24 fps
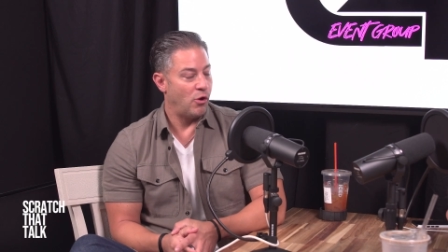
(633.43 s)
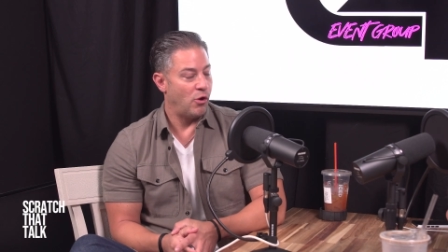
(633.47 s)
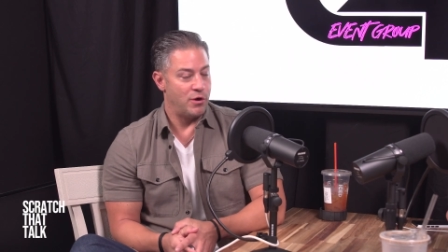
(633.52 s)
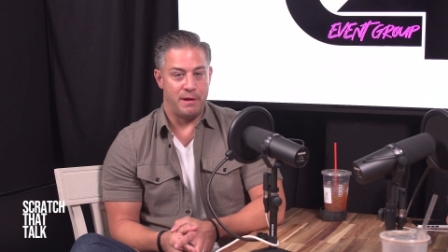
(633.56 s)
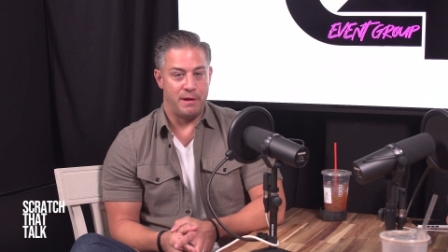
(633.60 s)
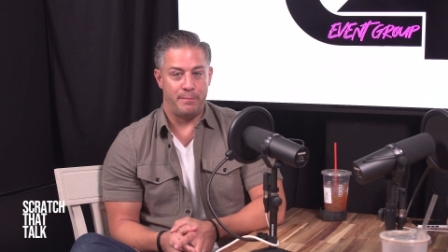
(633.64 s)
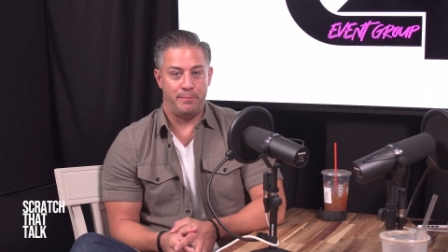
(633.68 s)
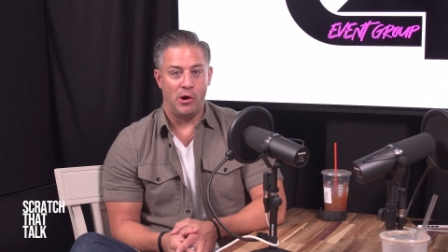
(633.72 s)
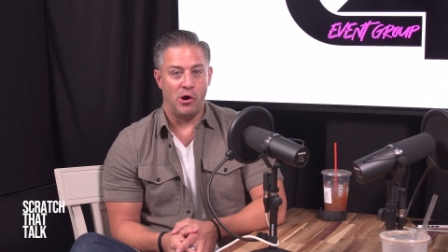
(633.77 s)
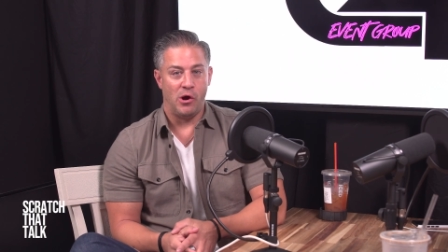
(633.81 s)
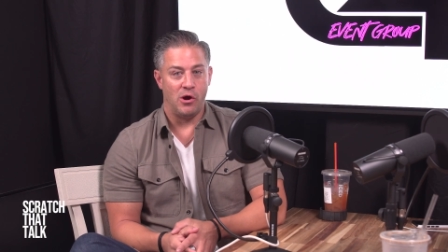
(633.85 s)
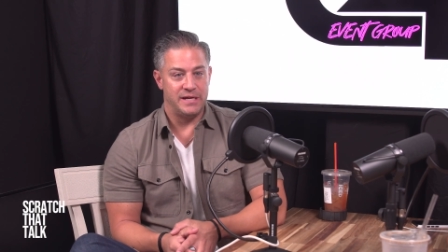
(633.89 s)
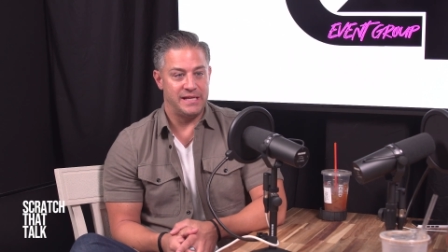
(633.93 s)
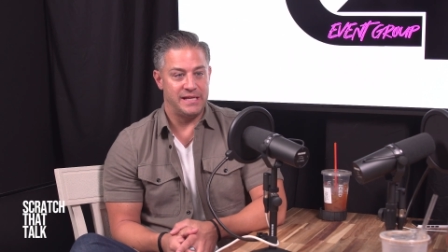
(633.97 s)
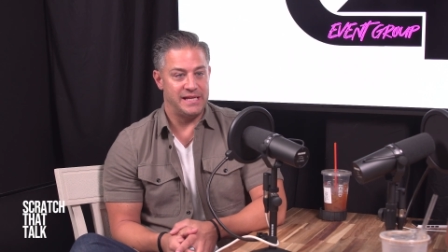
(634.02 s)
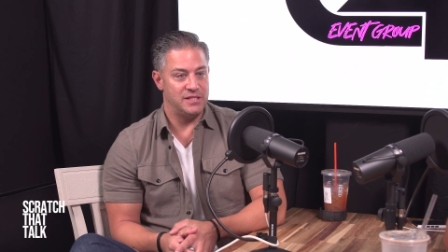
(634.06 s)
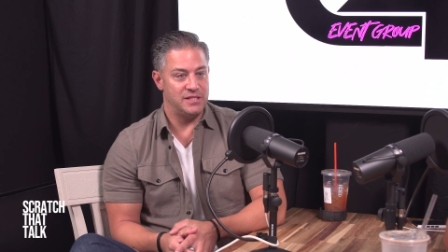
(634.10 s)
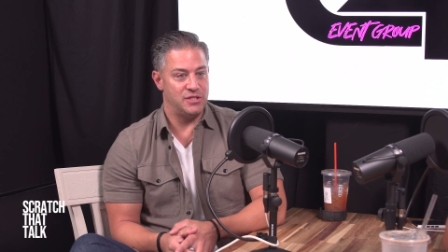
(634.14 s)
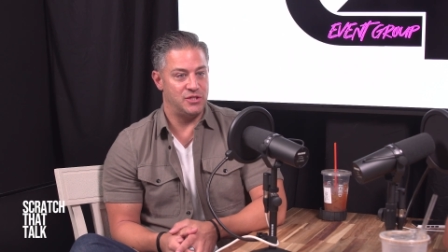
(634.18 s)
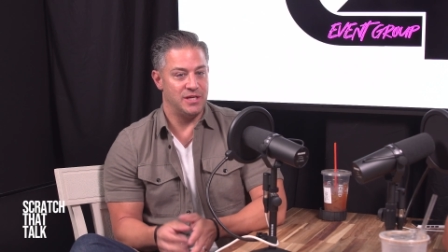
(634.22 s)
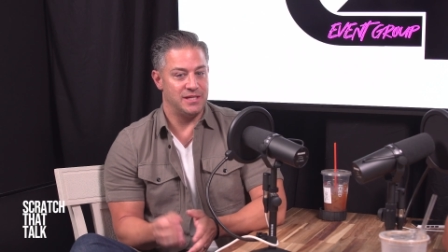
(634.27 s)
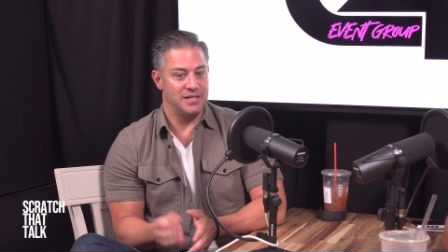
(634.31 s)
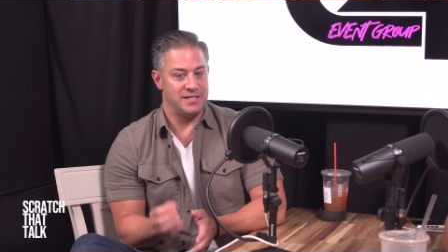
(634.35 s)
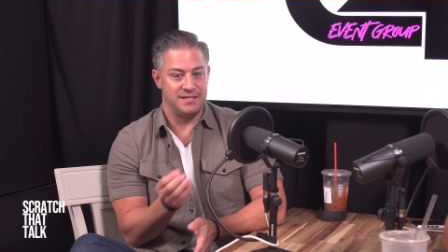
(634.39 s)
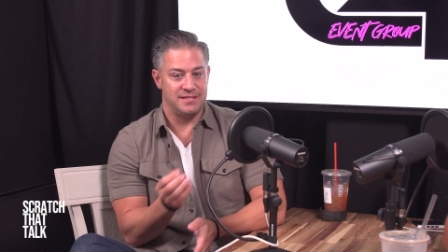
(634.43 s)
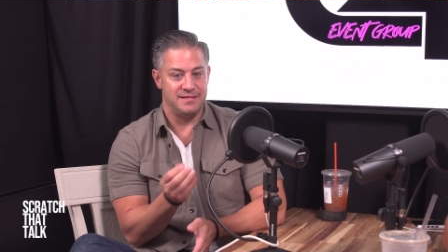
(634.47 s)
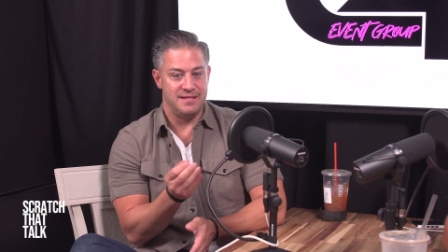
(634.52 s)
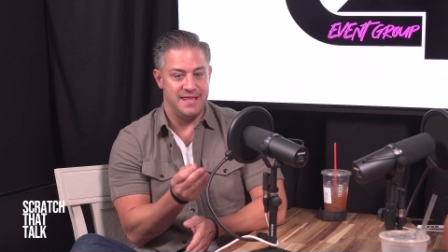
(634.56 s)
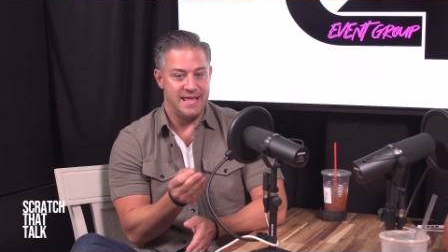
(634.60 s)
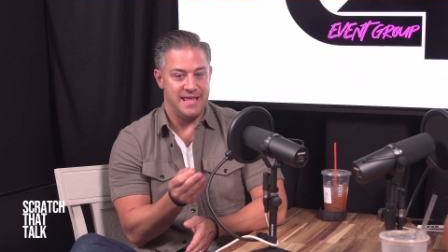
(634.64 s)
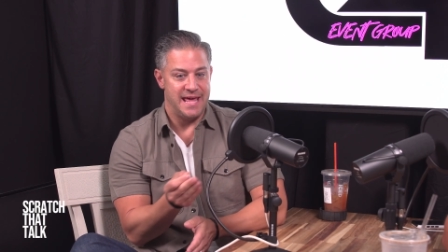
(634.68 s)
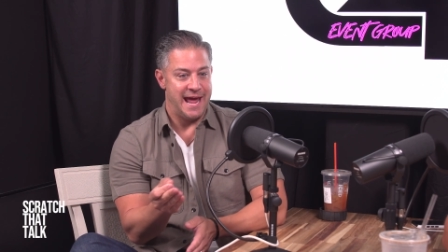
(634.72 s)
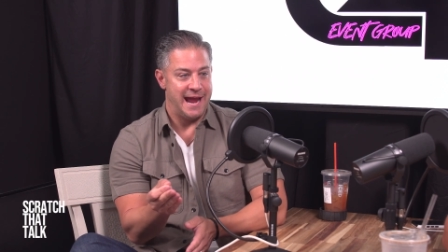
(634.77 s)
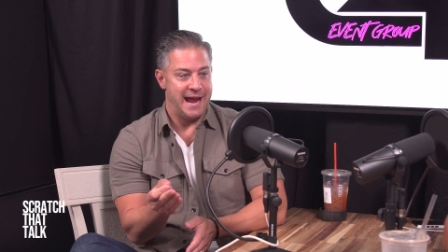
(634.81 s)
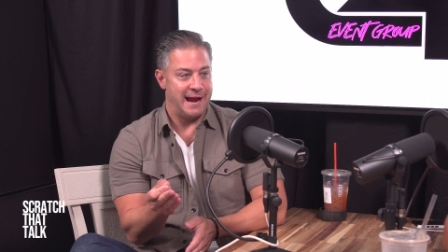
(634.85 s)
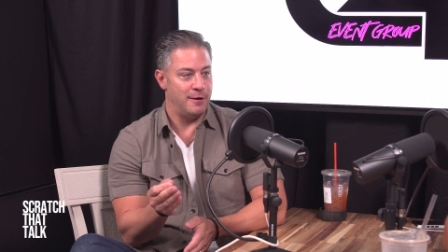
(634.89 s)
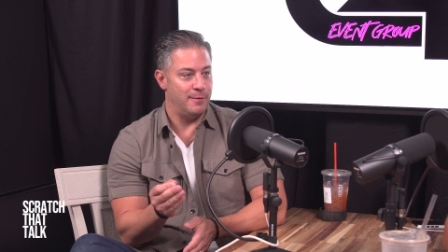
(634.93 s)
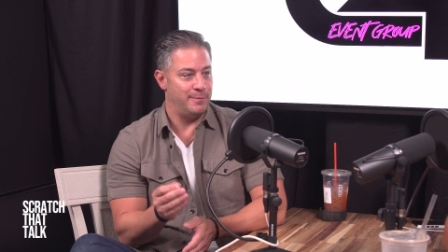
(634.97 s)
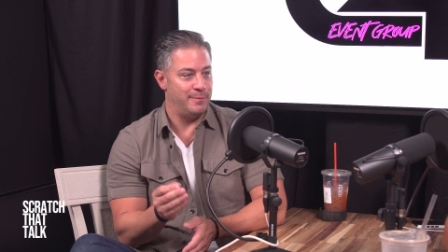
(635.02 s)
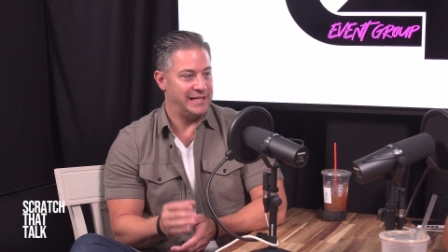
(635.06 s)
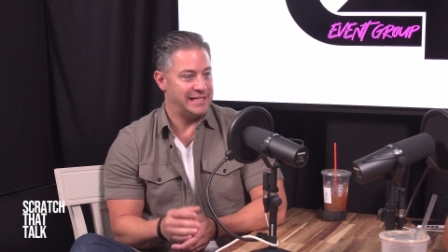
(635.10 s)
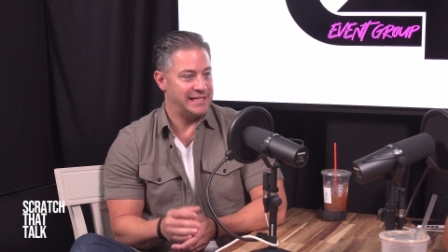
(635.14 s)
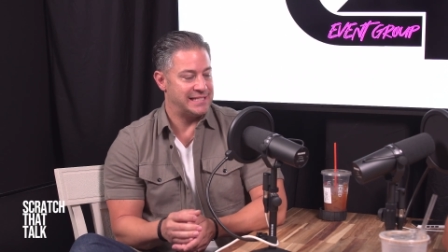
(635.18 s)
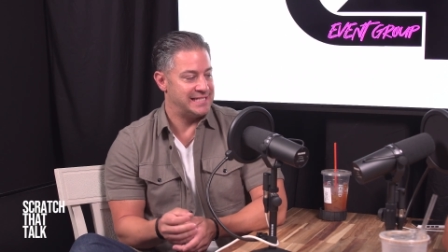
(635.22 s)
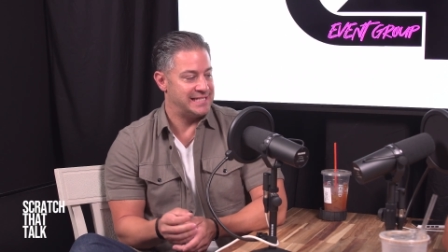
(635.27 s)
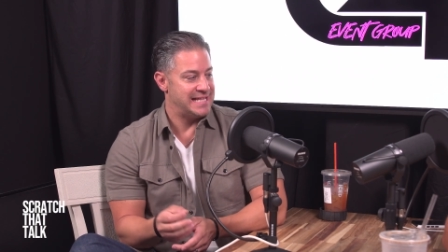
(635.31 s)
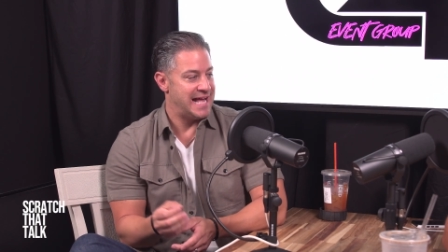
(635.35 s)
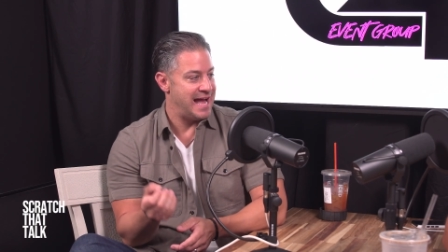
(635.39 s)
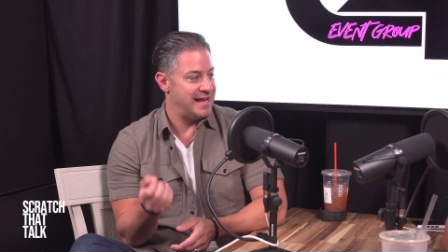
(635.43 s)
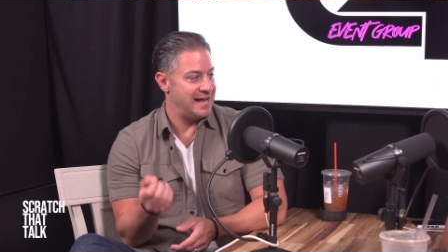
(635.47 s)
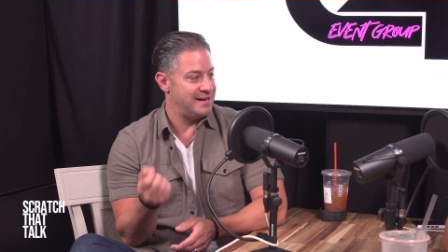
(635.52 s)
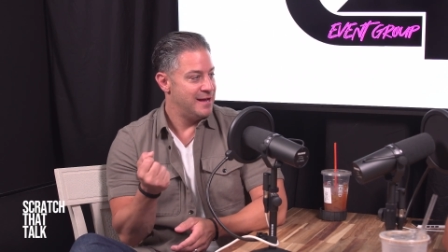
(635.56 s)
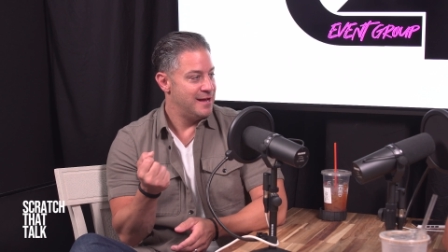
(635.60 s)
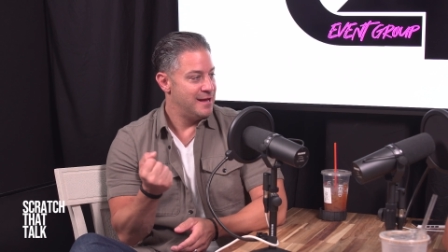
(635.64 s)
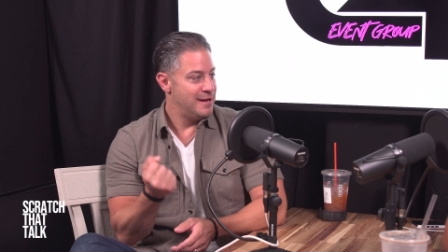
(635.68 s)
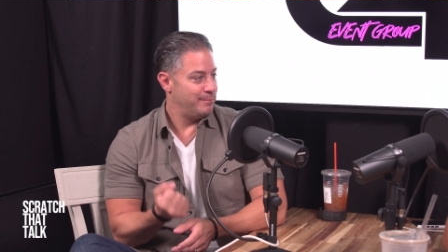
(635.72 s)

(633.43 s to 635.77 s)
the party is just there, but it's not